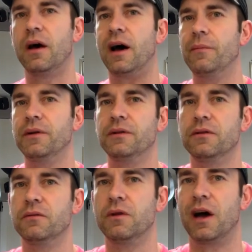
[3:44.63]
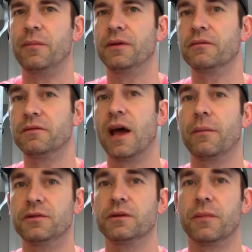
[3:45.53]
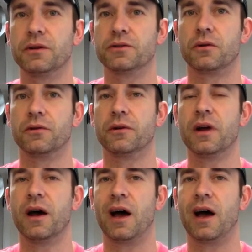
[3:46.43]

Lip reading: I've been damaging my shoulder.